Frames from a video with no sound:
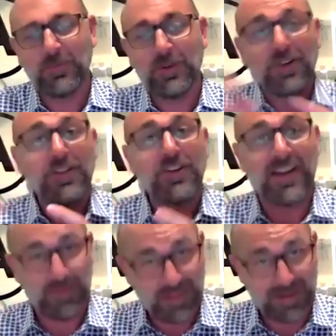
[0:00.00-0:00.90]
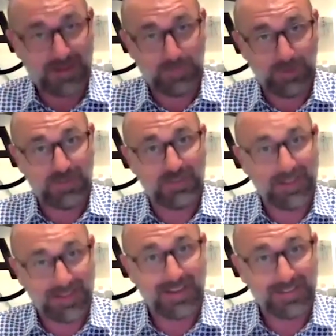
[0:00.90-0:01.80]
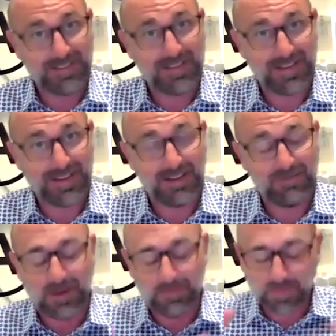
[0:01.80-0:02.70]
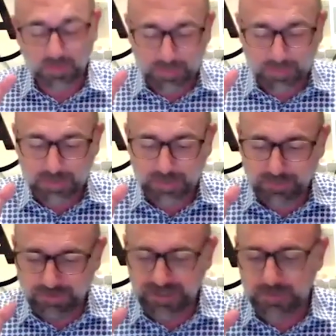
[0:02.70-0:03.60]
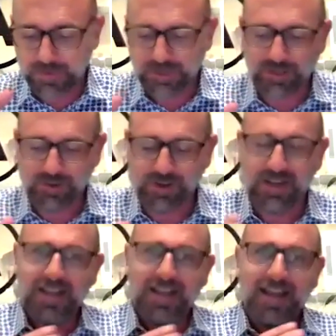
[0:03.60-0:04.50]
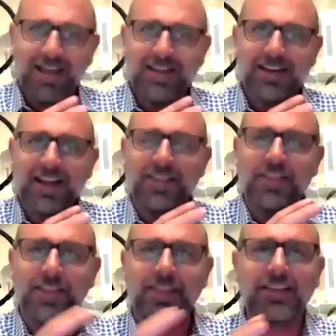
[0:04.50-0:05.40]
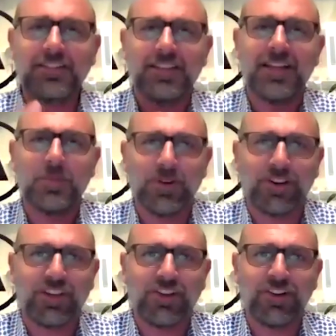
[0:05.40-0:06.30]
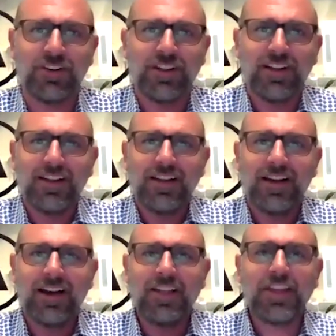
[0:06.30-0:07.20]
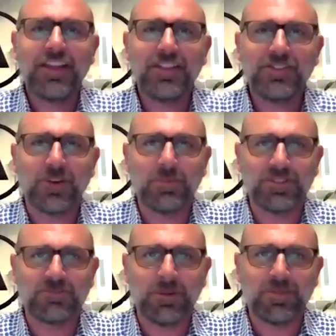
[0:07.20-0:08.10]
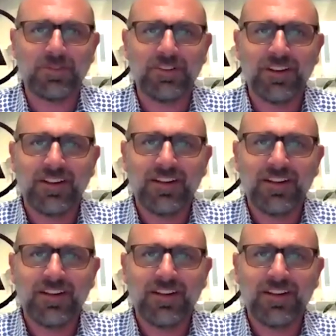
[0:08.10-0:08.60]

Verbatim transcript: We know they're out the output that they that they get, right? But what are people really working on? And, and the things that they're working on, are they in the job description?